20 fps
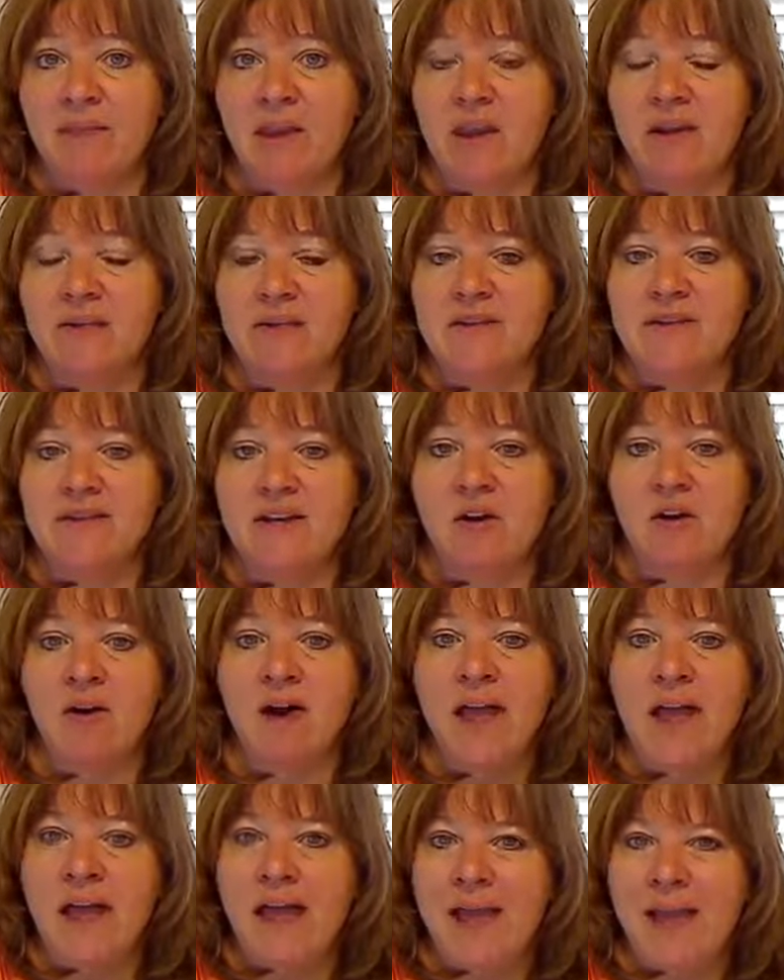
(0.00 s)
And so
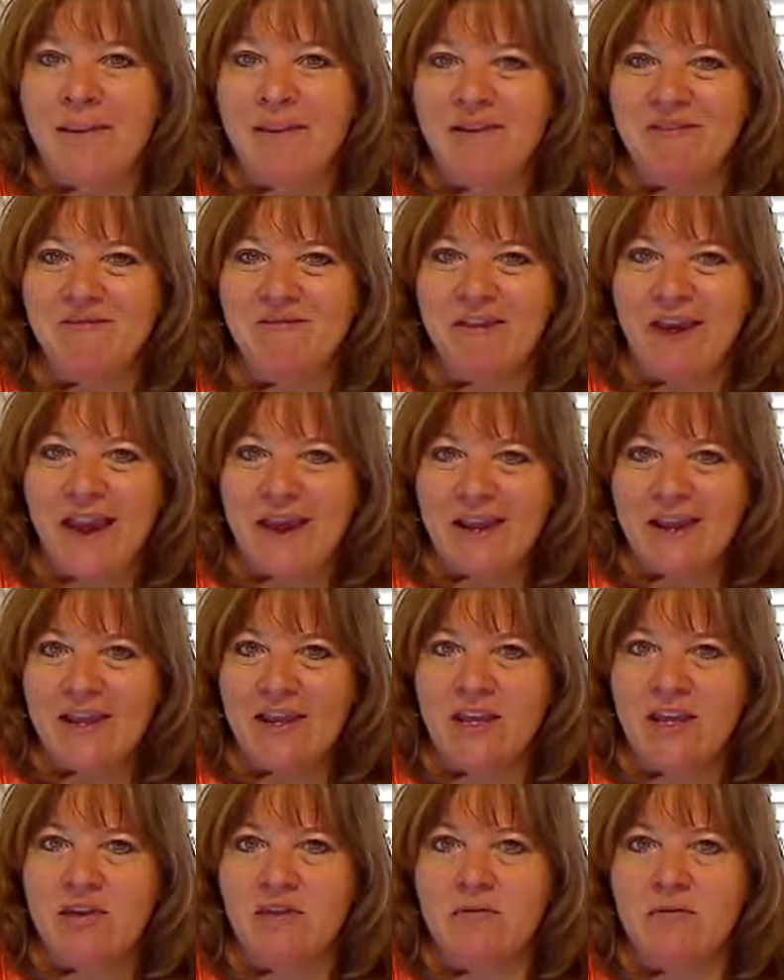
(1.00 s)
I'm
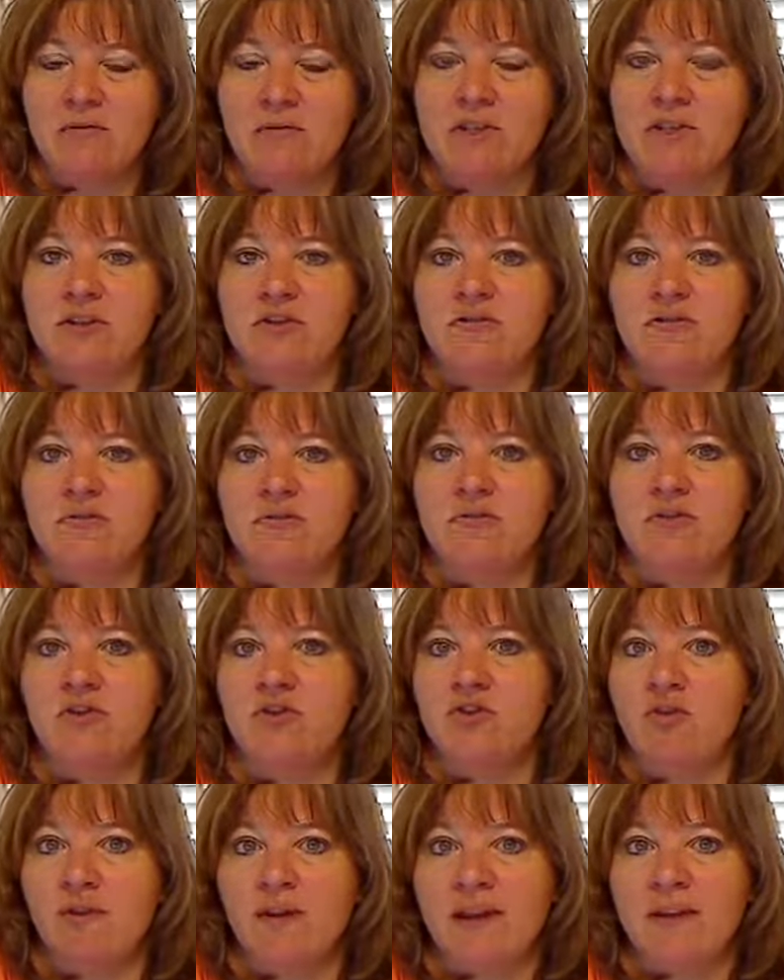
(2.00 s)
inviting you to
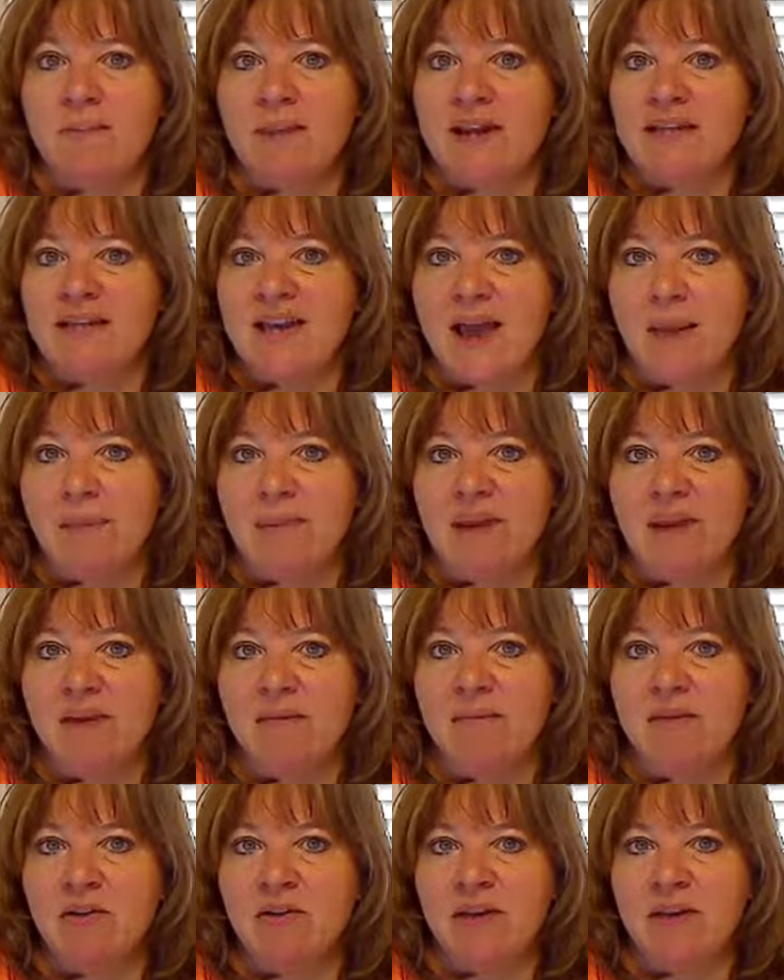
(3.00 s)
join my tapping
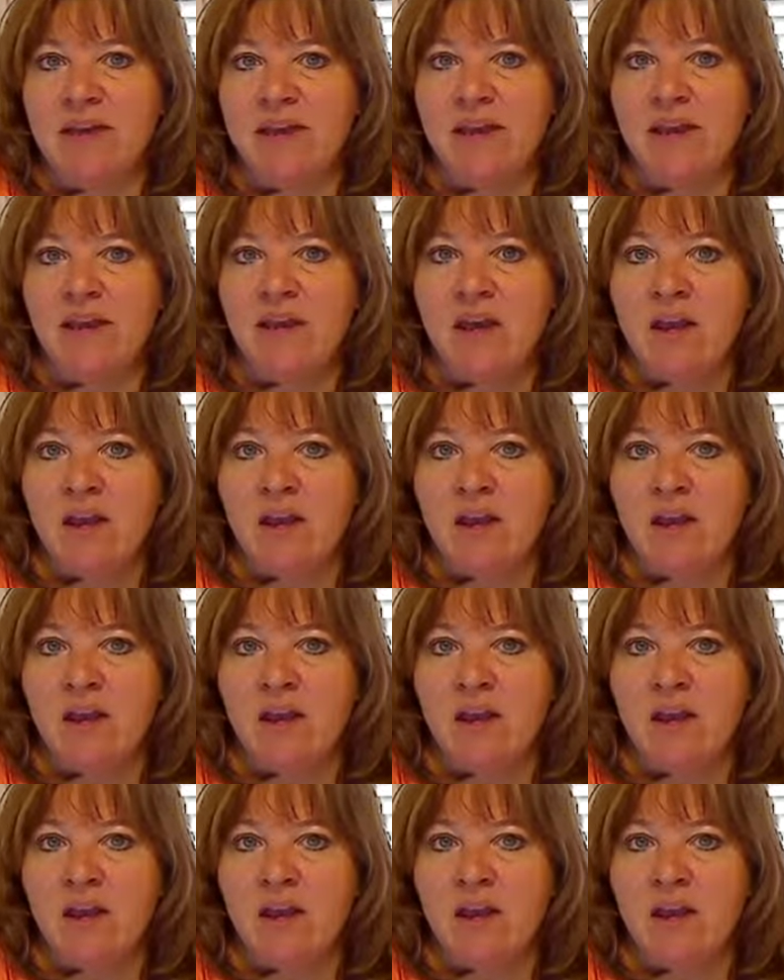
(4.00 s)
community.